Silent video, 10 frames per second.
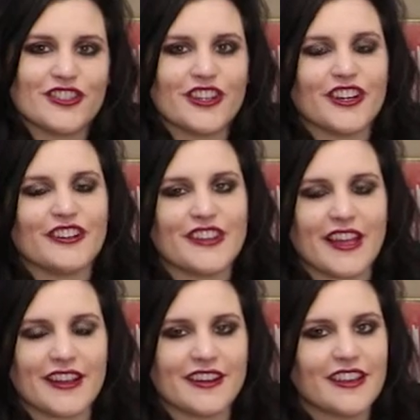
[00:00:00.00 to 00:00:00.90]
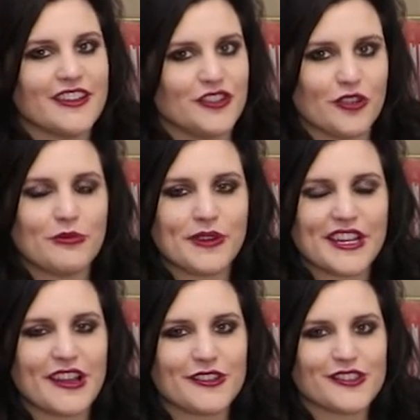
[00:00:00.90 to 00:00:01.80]
sure that
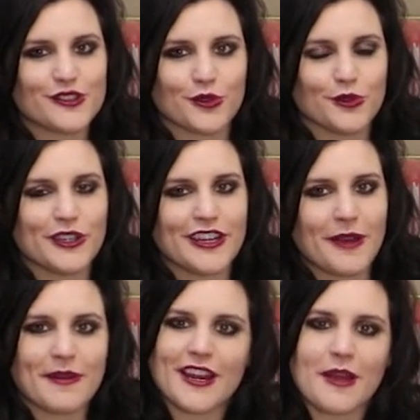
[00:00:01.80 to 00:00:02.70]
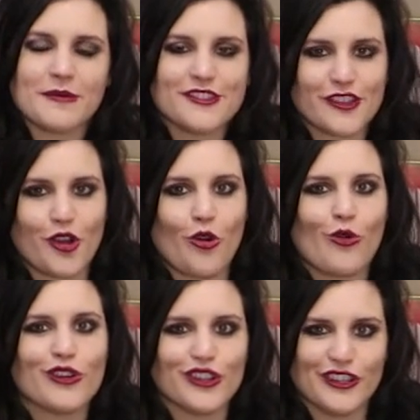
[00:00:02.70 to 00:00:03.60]
nobody else screwed it up, and I'm
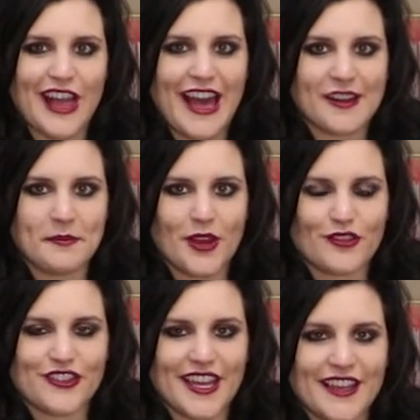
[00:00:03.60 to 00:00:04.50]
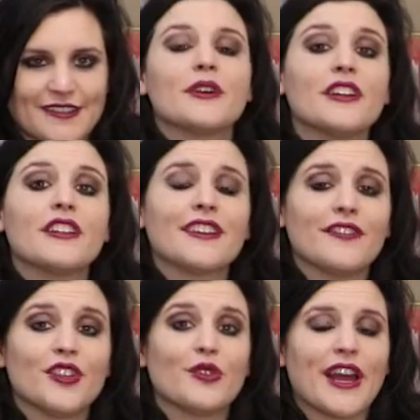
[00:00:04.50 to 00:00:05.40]
so glad about that. I'm gonna
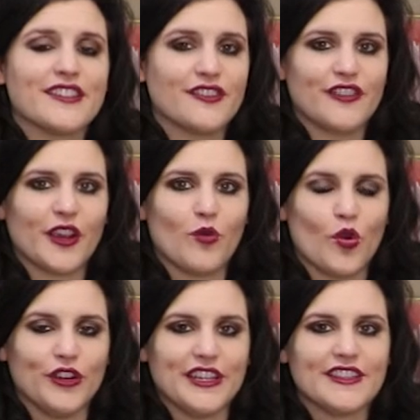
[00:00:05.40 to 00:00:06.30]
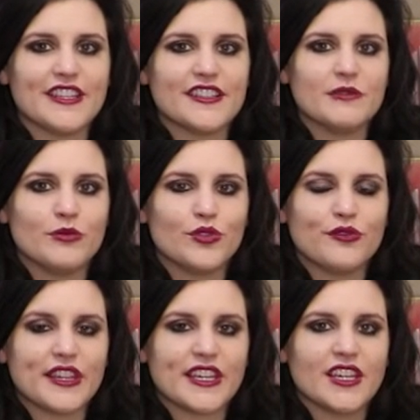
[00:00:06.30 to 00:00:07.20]
give you guys a fair warning. This
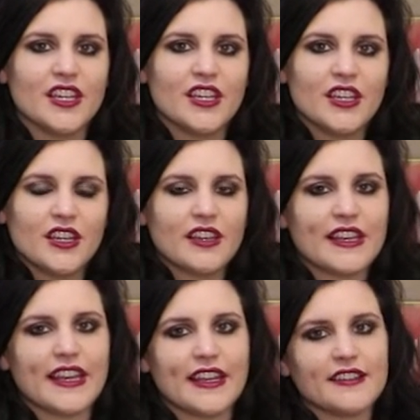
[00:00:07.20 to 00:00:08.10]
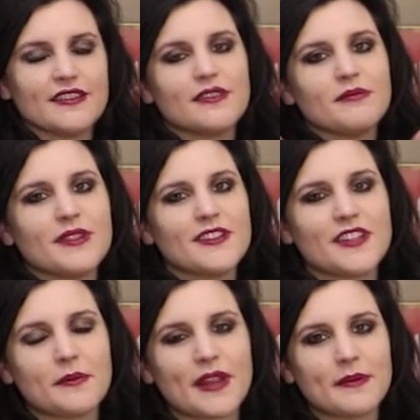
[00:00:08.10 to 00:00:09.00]
movie, it
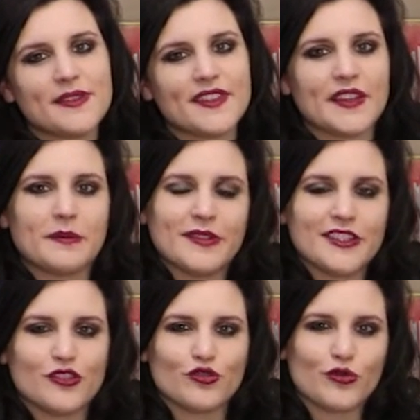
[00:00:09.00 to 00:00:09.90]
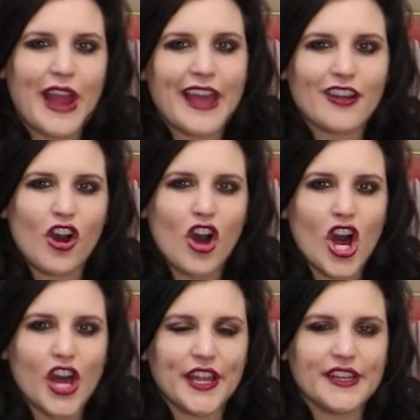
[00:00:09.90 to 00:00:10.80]
sometimes seems to drag
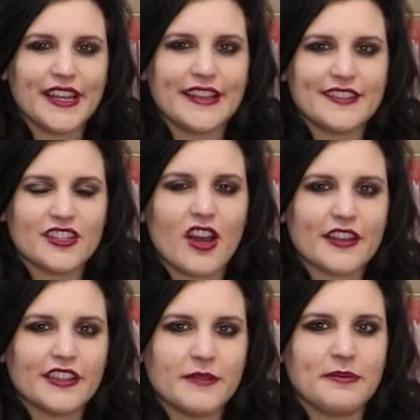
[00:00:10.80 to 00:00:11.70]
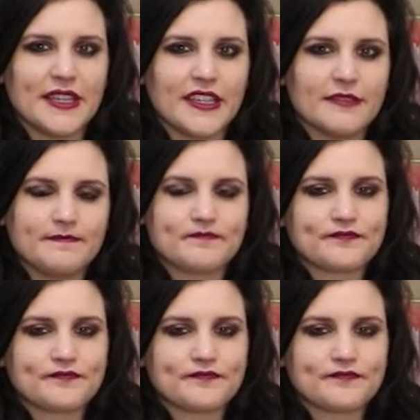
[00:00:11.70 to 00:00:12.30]
on. It's not gonna be